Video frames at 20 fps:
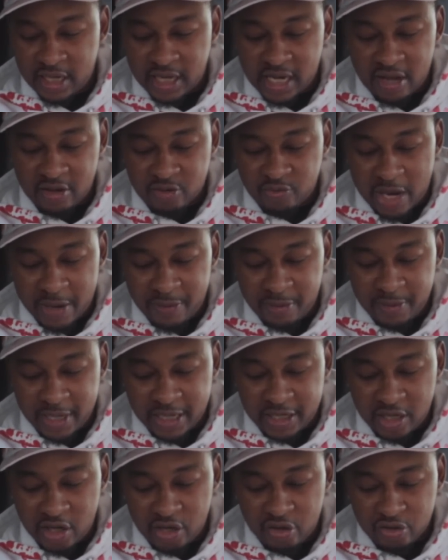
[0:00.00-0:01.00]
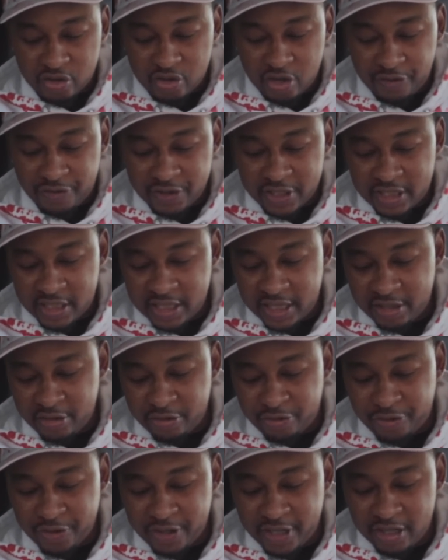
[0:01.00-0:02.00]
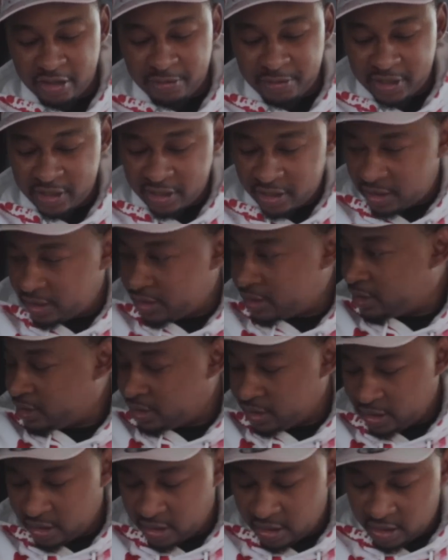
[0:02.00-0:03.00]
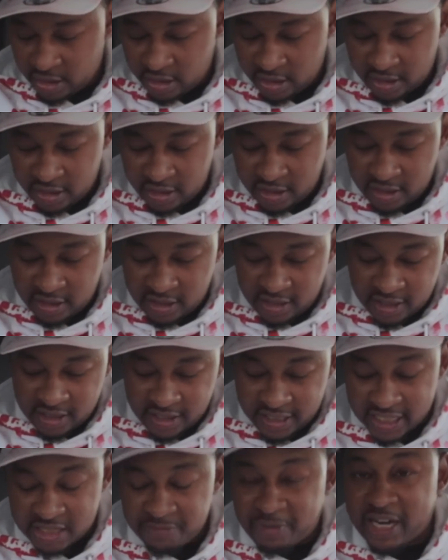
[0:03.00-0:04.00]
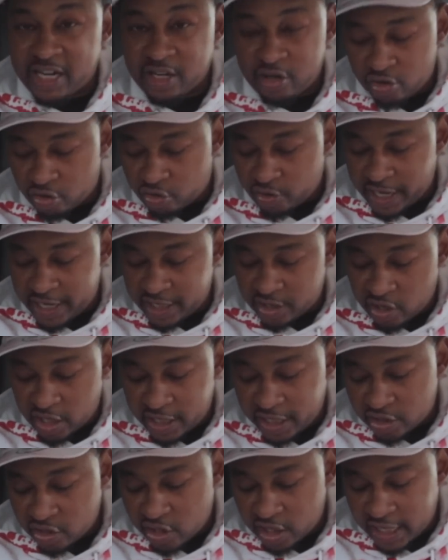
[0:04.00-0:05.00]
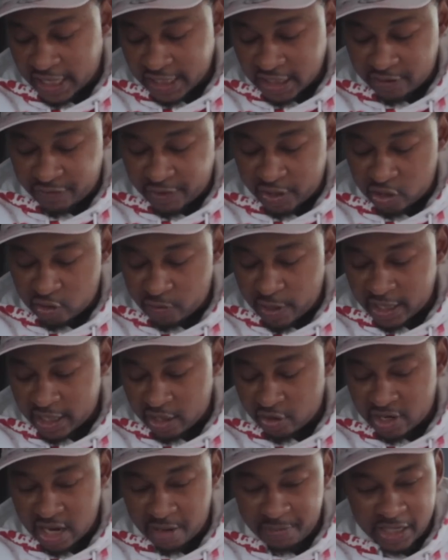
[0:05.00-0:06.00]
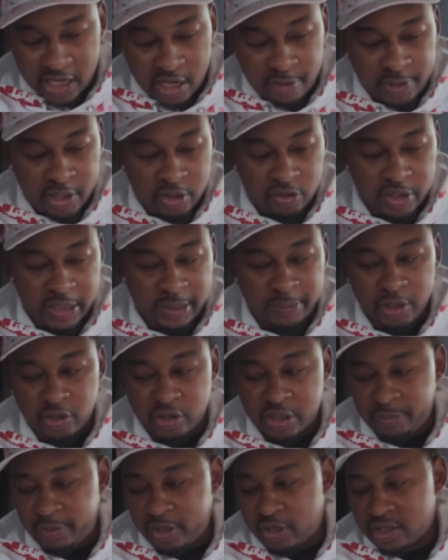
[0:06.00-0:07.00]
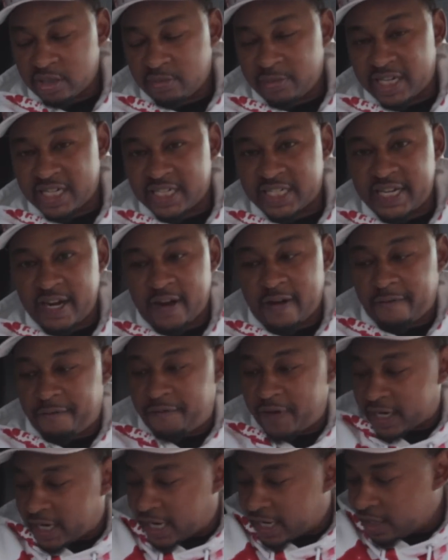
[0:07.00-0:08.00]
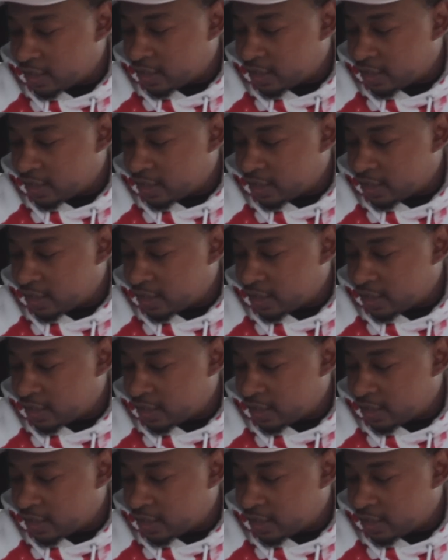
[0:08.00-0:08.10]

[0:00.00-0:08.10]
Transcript: Like I was wiping my nose off and shit, you feel me? This is about to go crazy, y'all. I need y'all to like this video right now. Comment down below, Team Dolce and Builder, because I'm about to scare the fuck